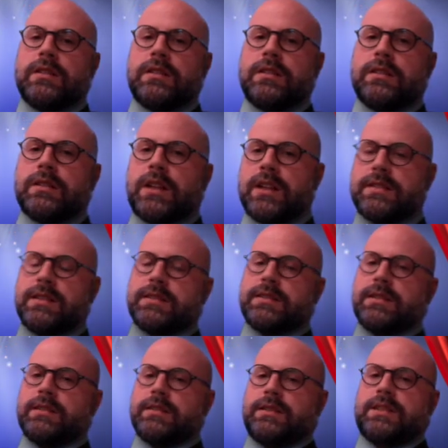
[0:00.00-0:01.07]
Guys, that's
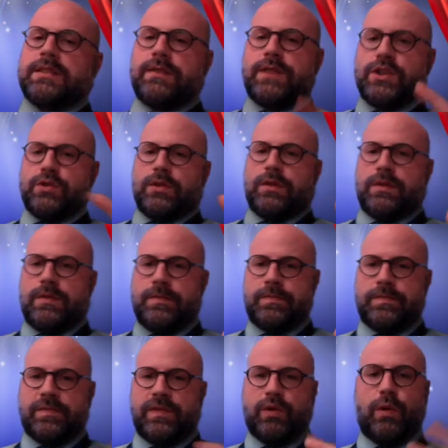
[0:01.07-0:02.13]
a visual
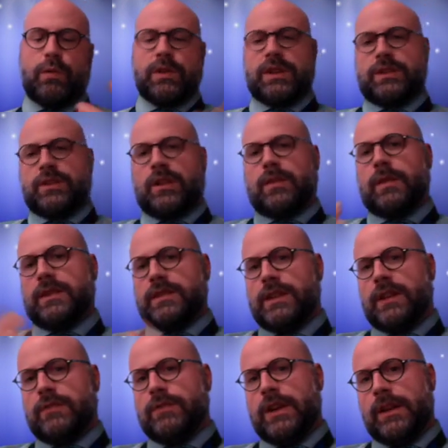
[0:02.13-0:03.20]
for what we're going to talk about today
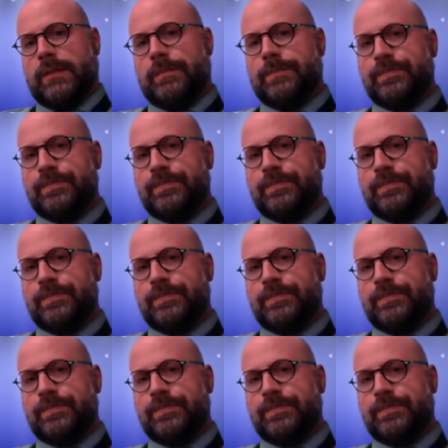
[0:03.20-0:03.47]
in reading.